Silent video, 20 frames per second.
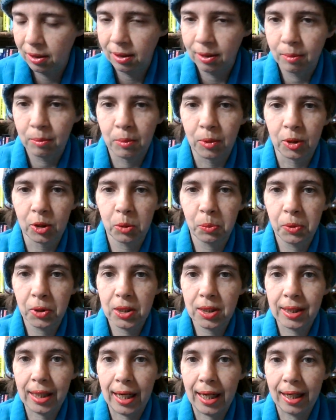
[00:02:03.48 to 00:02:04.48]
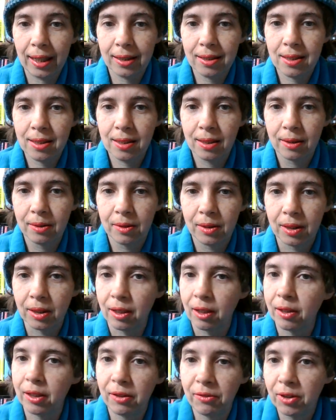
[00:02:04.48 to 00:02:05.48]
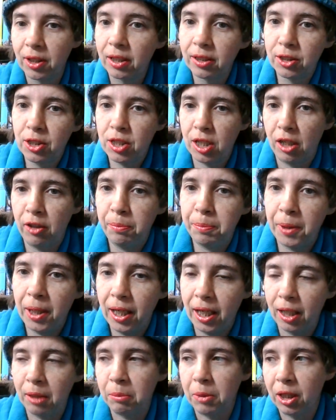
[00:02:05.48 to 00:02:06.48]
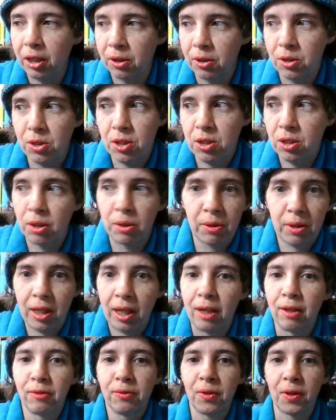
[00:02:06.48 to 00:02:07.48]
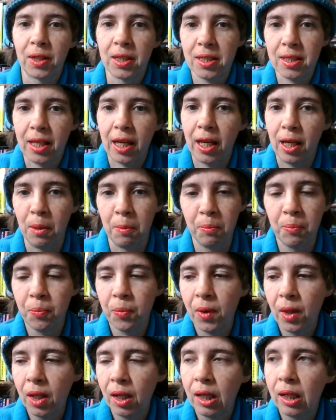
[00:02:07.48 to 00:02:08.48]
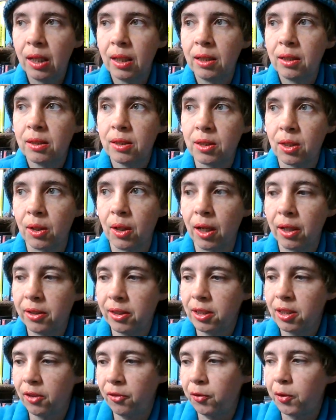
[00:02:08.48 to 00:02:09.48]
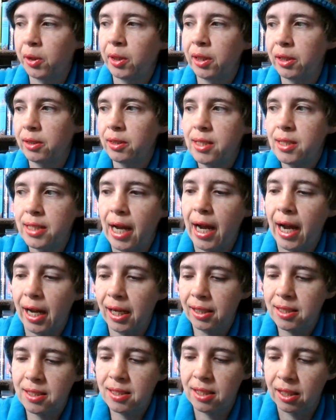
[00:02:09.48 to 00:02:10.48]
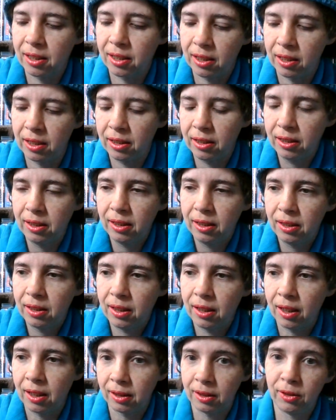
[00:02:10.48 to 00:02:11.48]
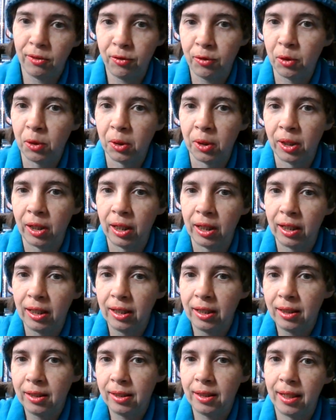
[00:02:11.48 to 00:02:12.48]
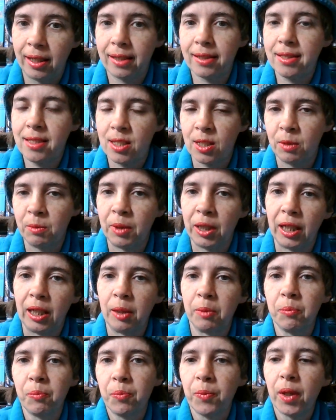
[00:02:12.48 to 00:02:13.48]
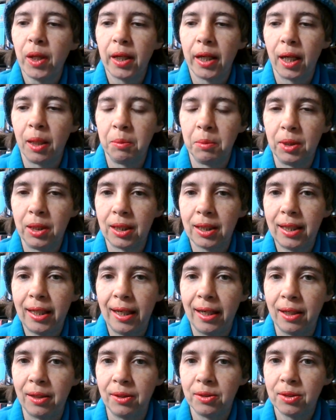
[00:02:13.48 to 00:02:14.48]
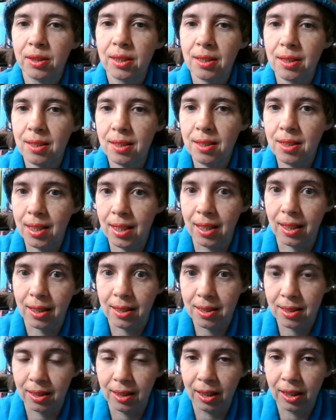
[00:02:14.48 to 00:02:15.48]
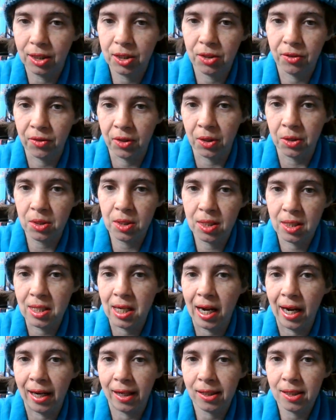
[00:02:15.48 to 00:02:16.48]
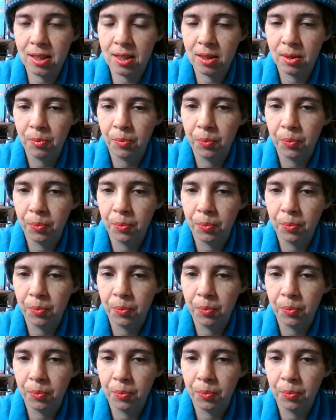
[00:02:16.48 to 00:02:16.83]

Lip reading: multiple stacks that aren't even on the shelf behind me. Those don't count for this game. So all the different little stacks that are on the floor next to me, I'm going to count to 6 in each of those stacks